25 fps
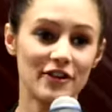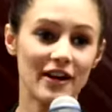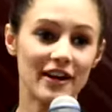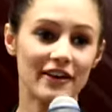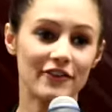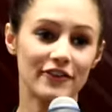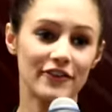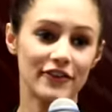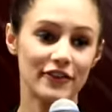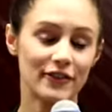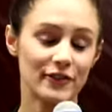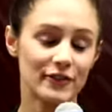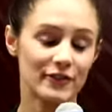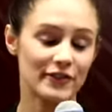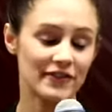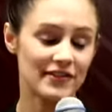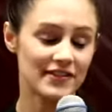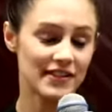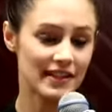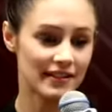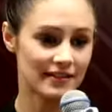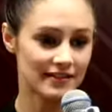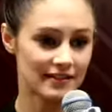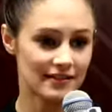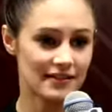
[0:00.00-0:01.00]
track for, we've
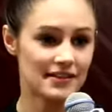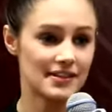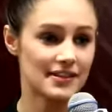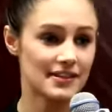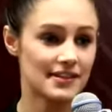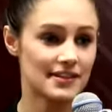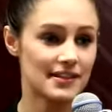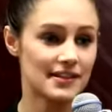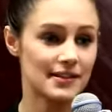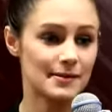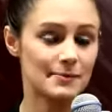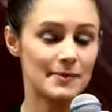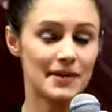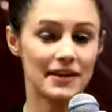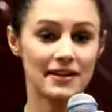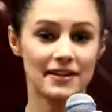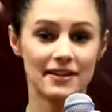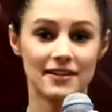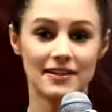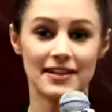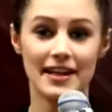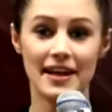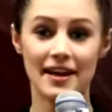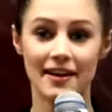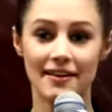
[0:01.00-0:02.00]
done just six
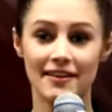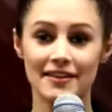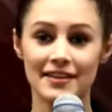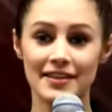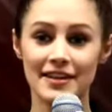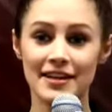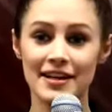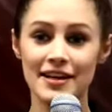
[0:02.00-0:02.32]
million now.